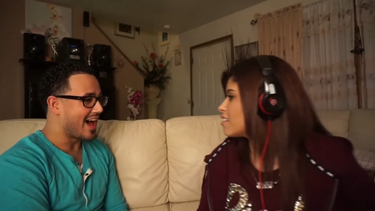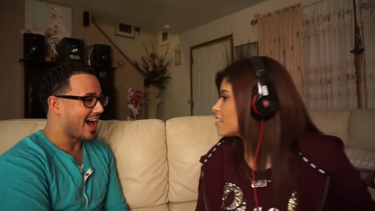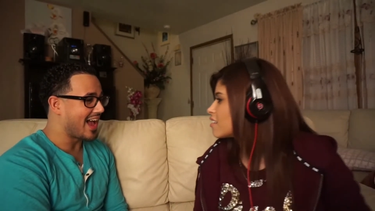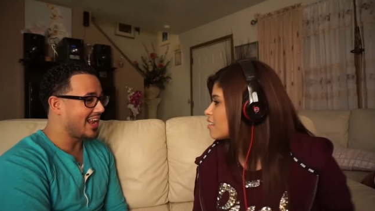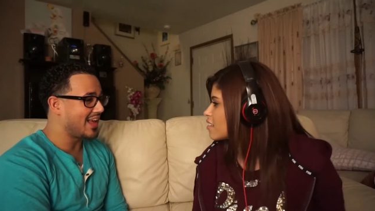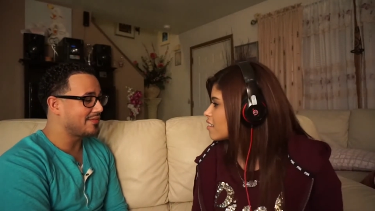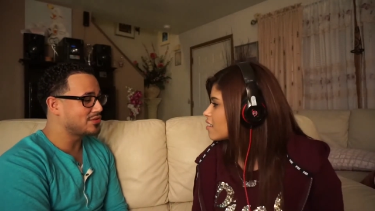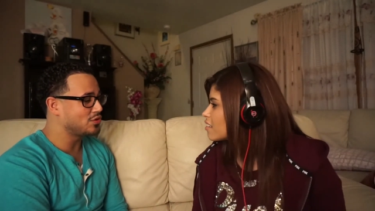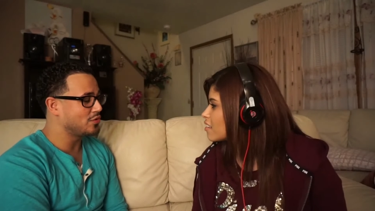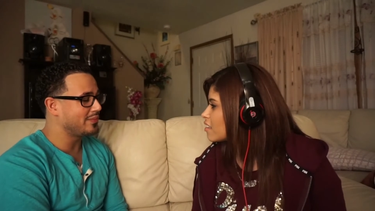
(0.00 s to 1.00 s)
Speaker 1: I love
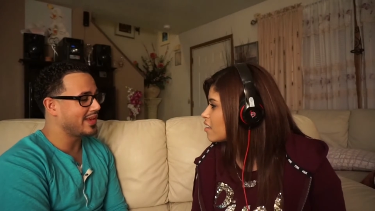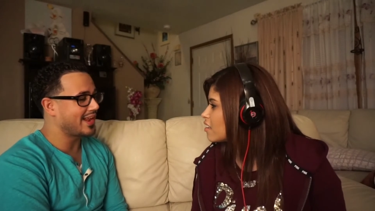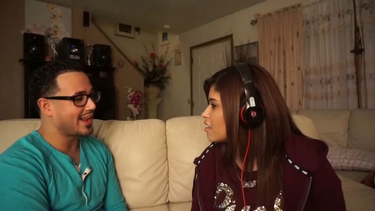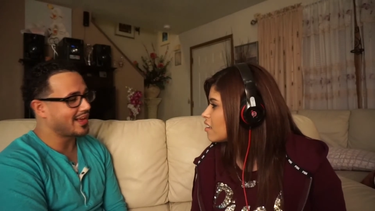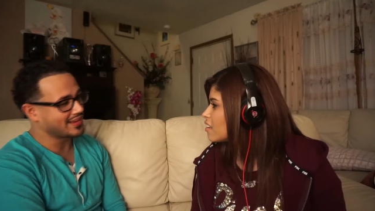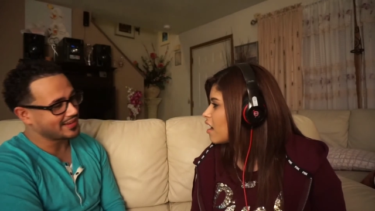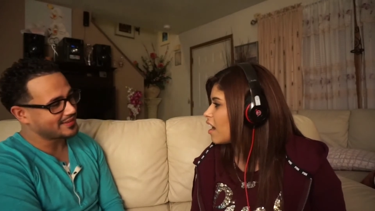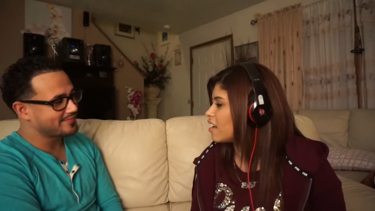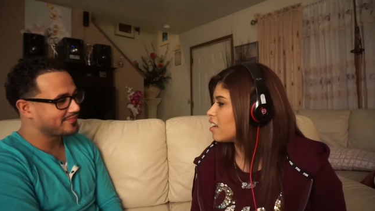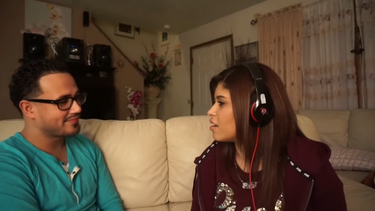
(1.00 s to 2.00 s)
Snoopy and Lucky.
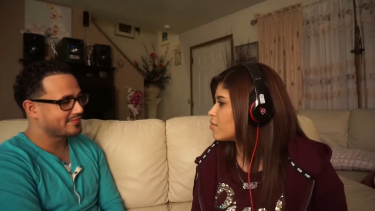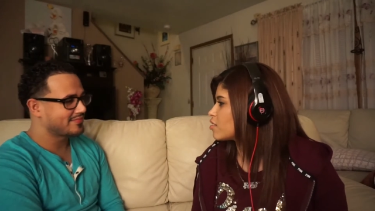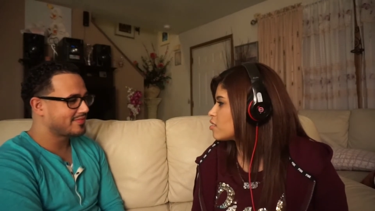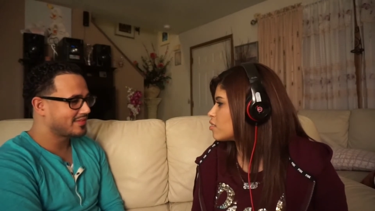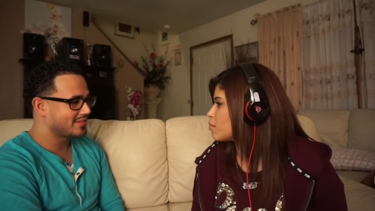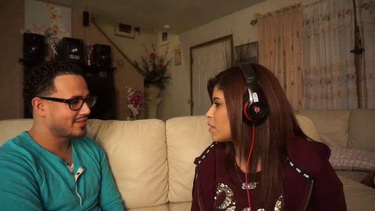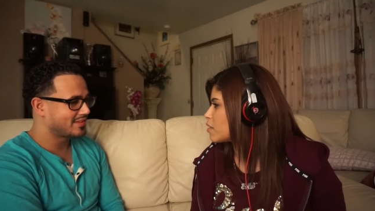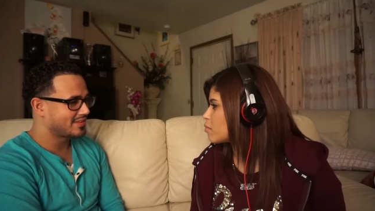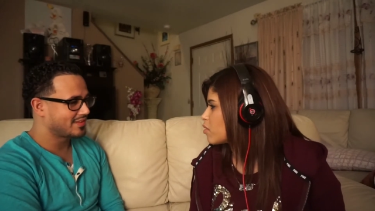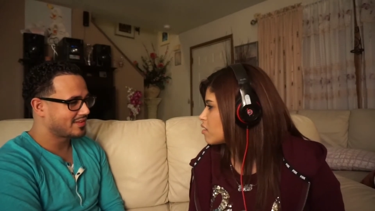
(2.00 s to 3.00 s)
I
Speaker 2: love you too,
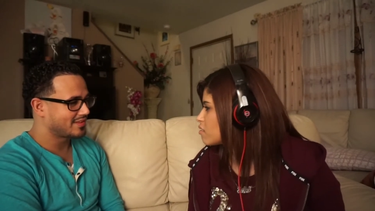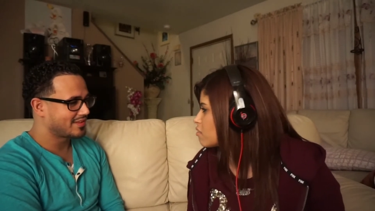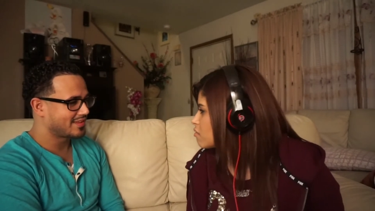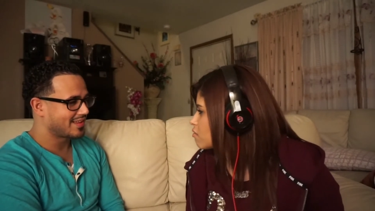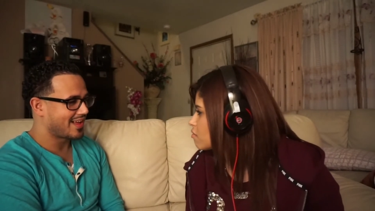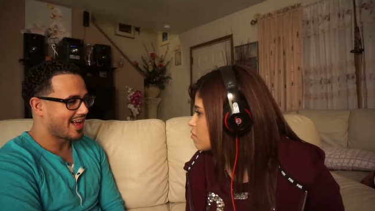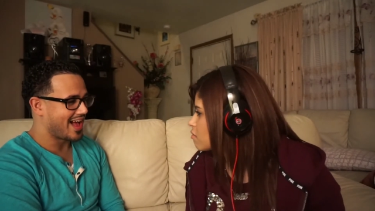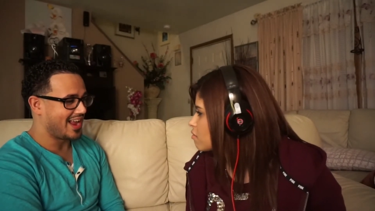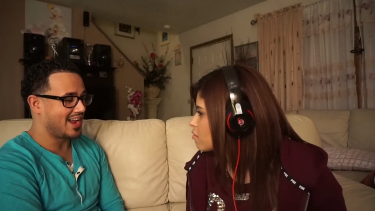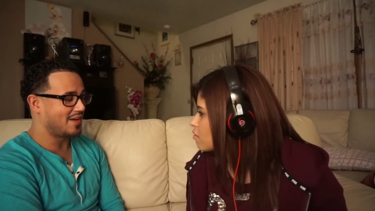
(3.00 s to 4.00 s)
babe. What?
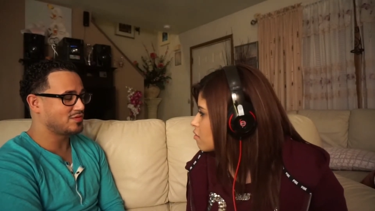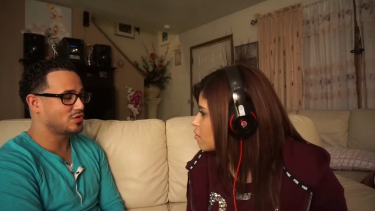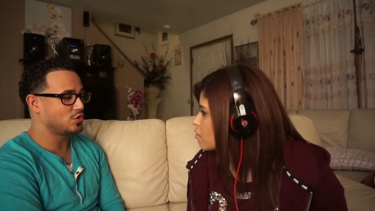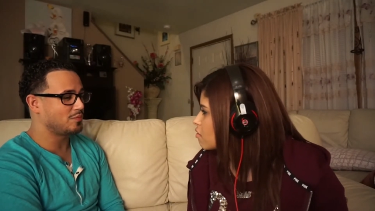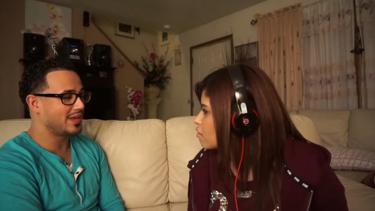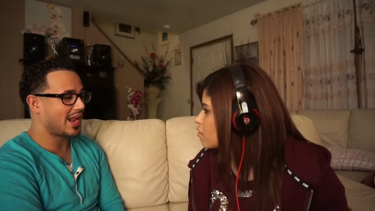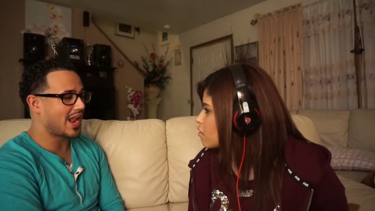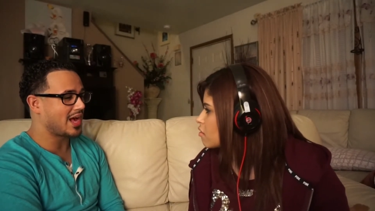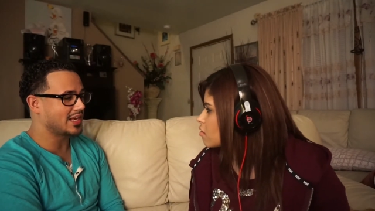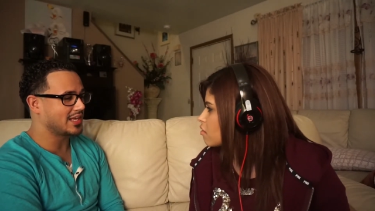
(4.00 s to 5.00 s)
Speaker 1: I love Snoopy and
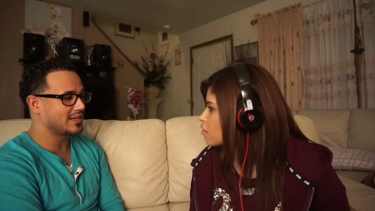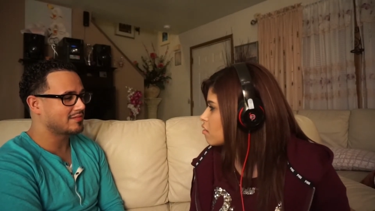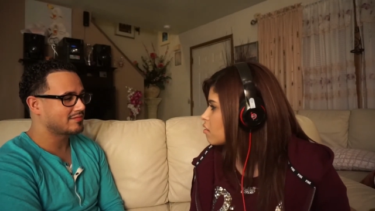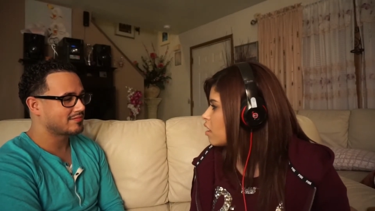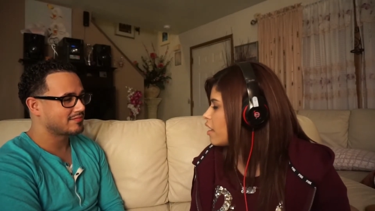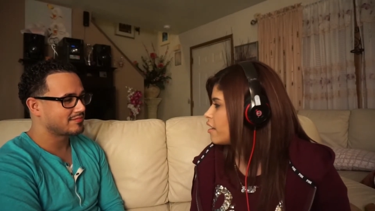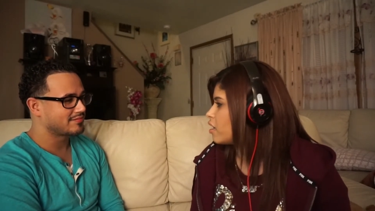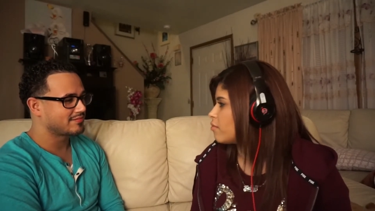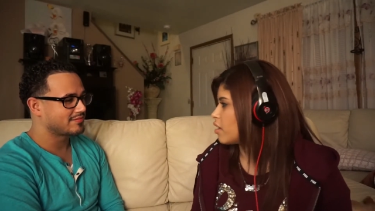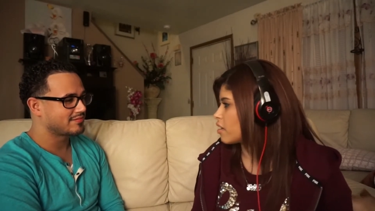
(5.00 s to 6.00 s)
Lucky.
Speaker 2: I
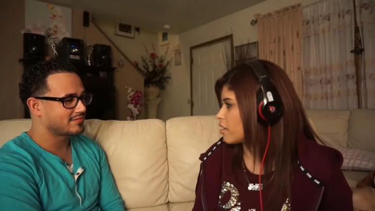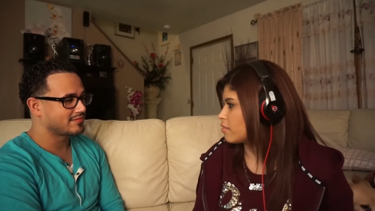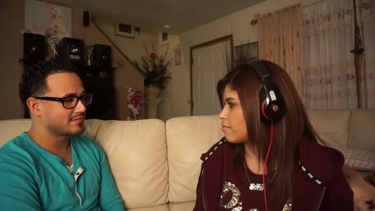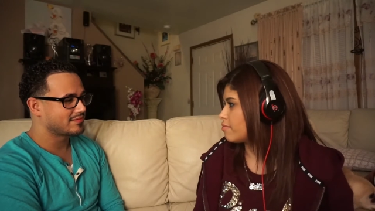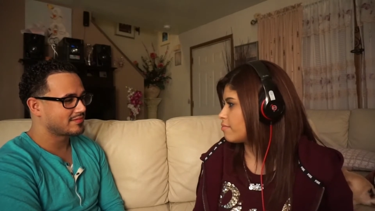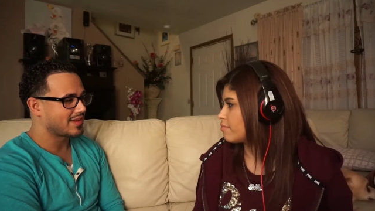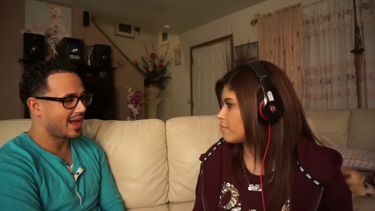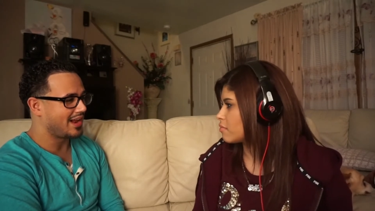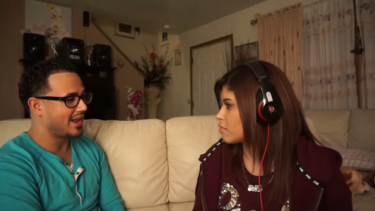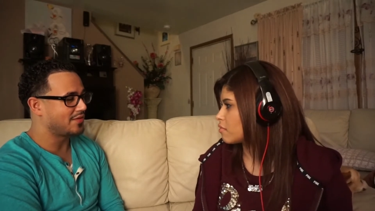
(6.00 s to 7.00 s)
love Lucky.
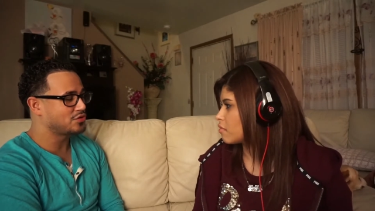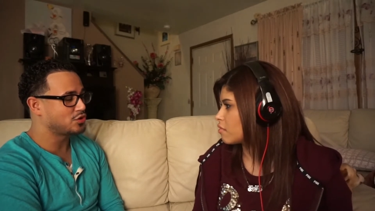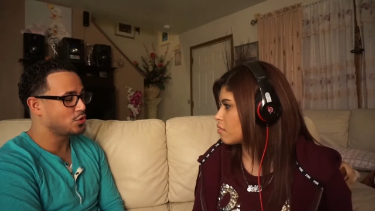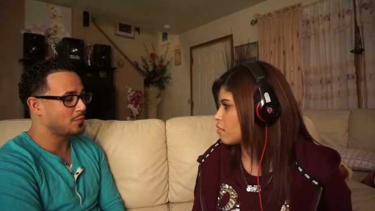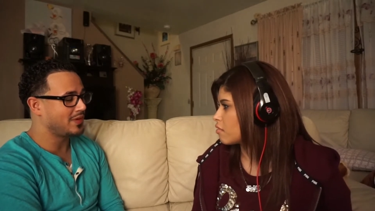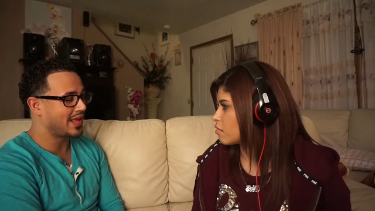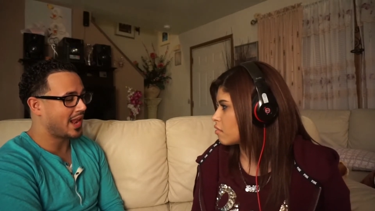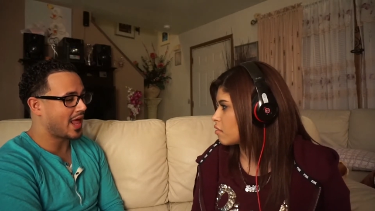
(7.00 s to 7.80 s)
Speaker 1: I love Snoopy and